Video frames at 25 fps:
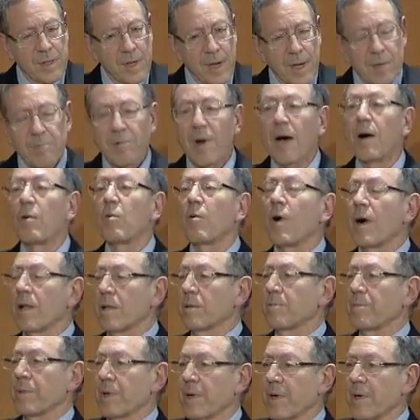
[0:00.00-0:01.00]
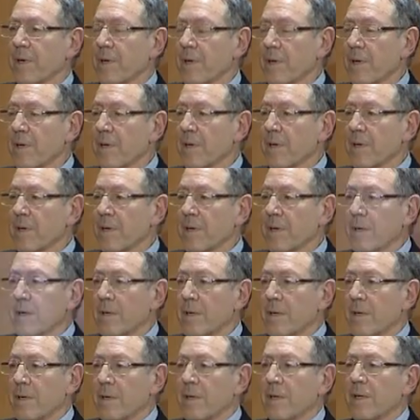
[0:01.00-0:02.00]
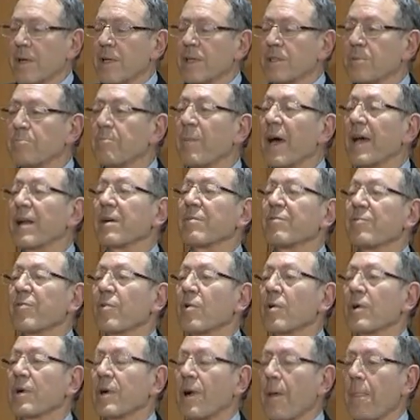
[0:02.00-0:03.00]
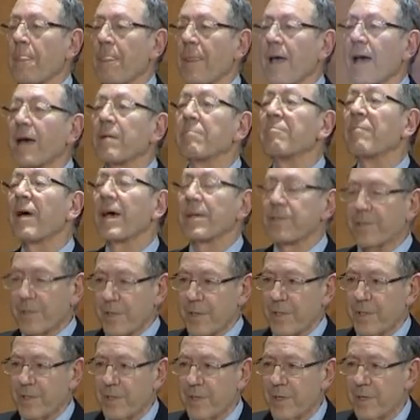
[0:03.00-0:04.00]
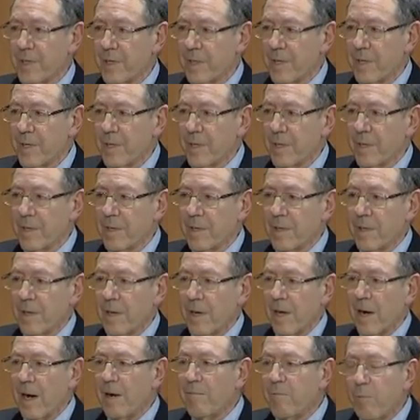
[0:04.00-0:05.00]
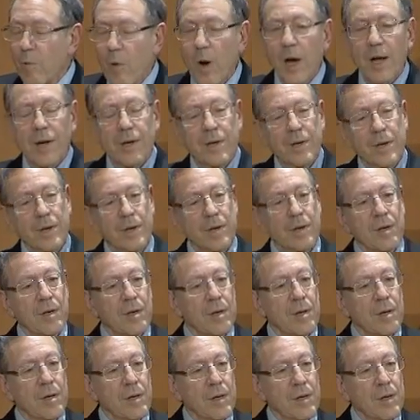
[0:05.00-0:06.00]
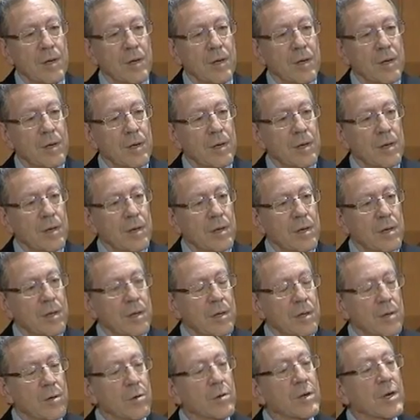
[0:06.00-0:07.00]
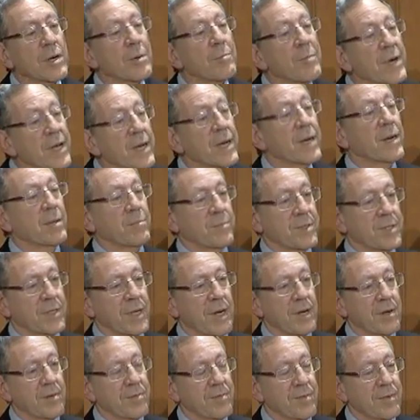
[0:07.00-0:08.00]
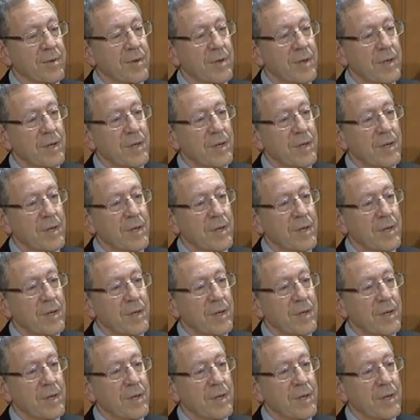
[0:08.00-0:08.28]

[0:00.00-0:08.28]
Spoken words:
And Raoul Wallenberg is metaphor and message of one who committed himself